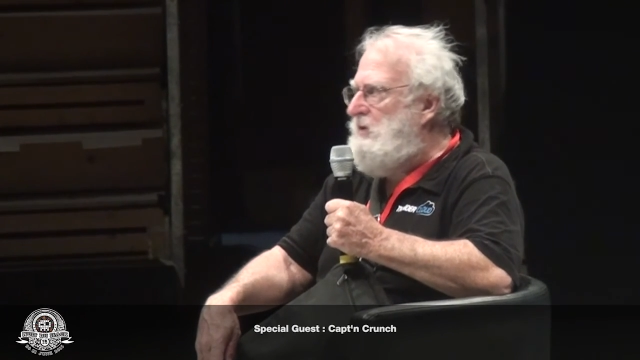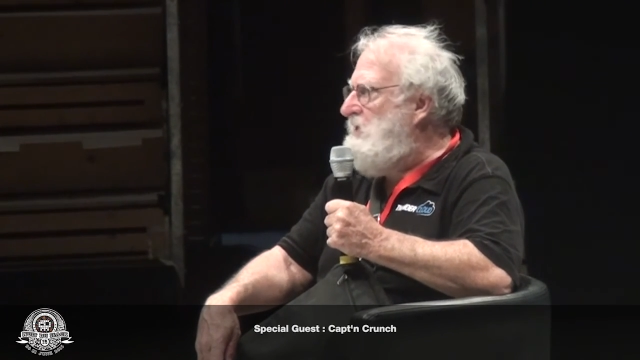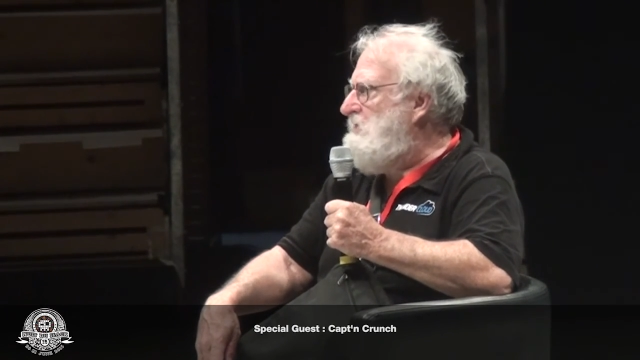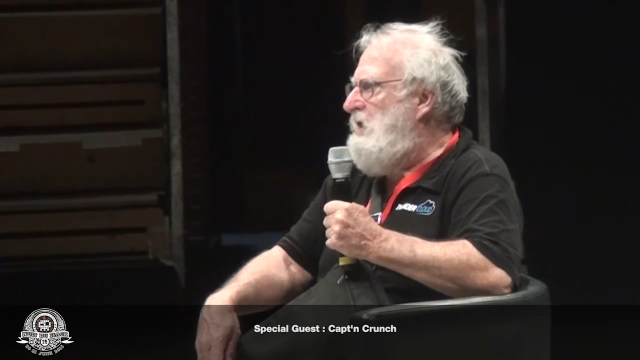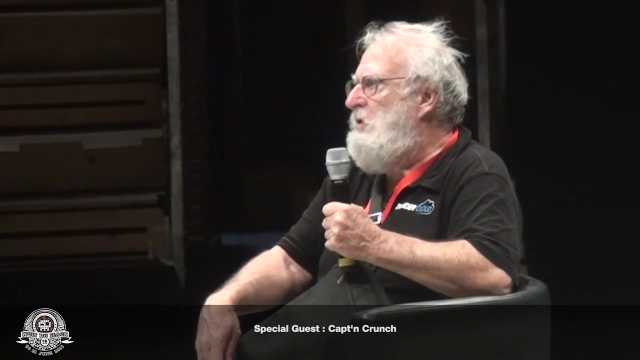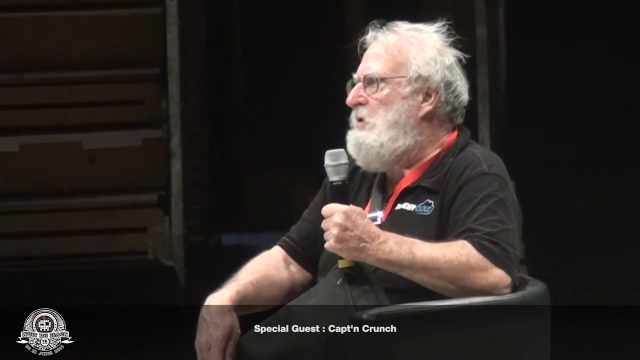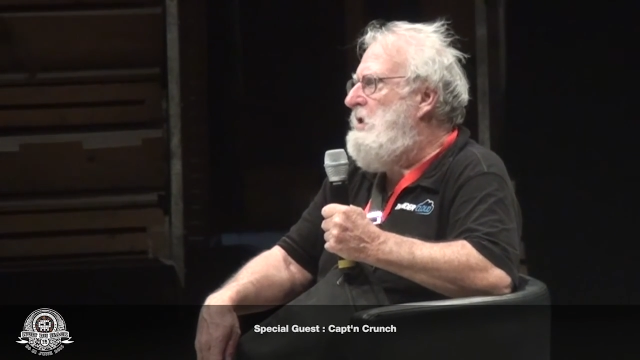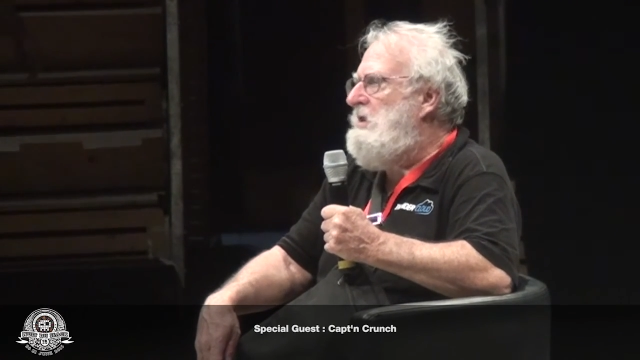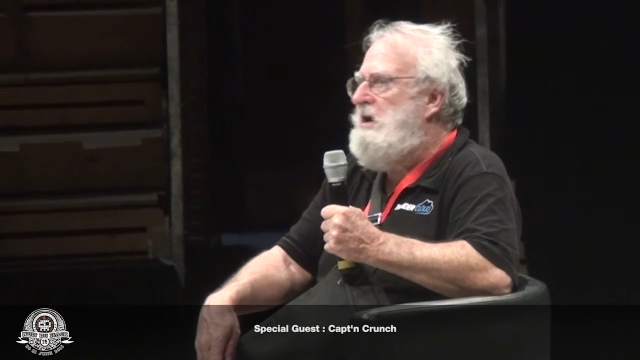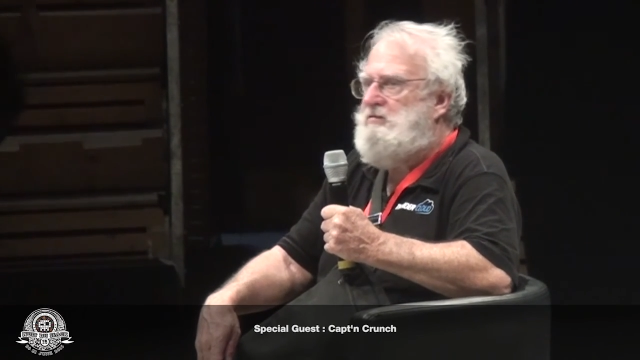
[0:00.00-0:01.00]
I think now
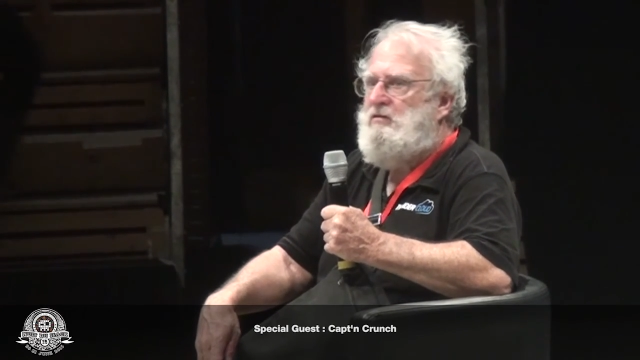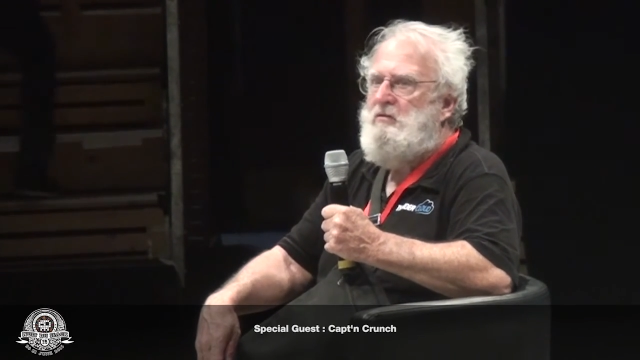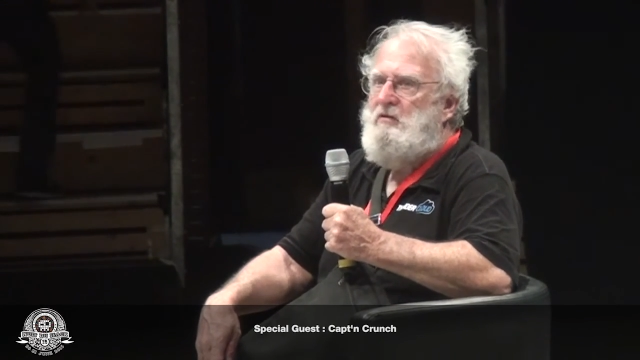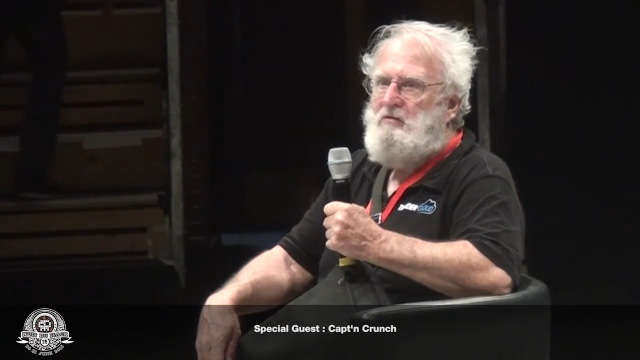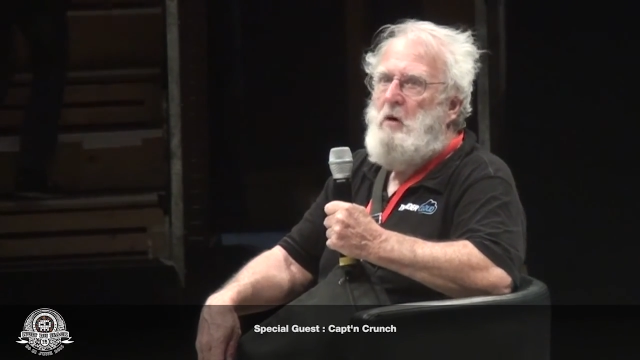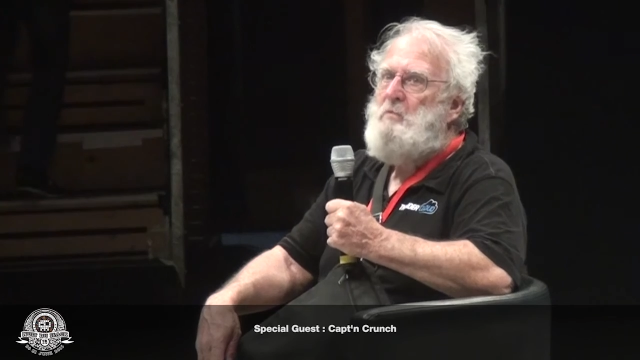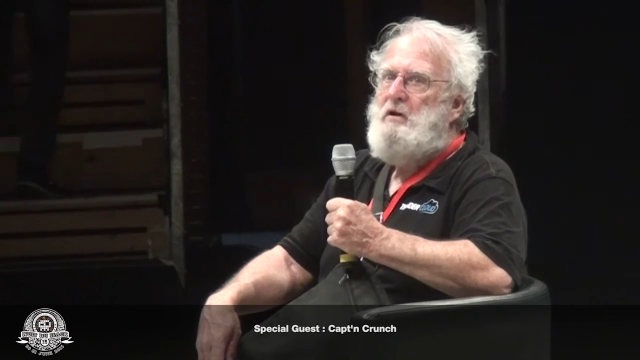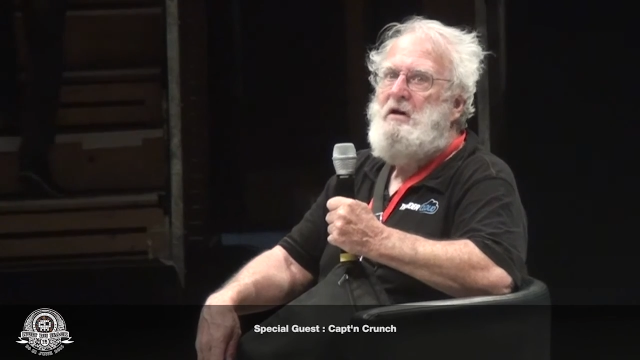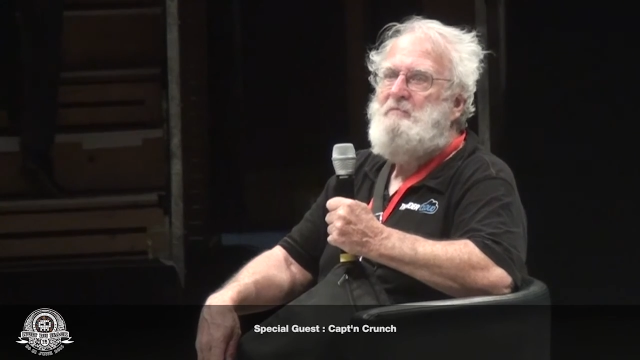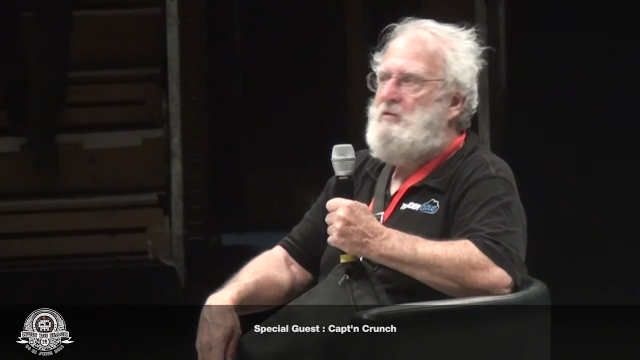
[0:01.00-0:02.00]
what I'd like to do is
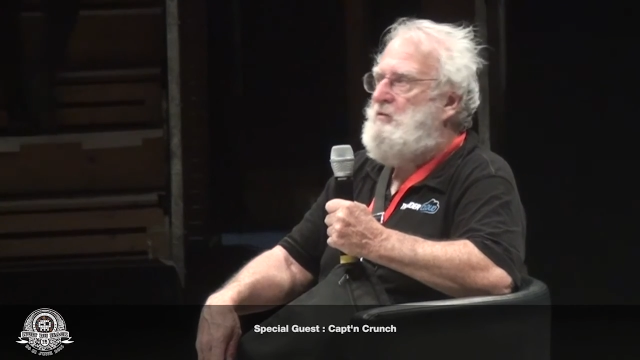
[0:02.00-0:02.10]
open it up for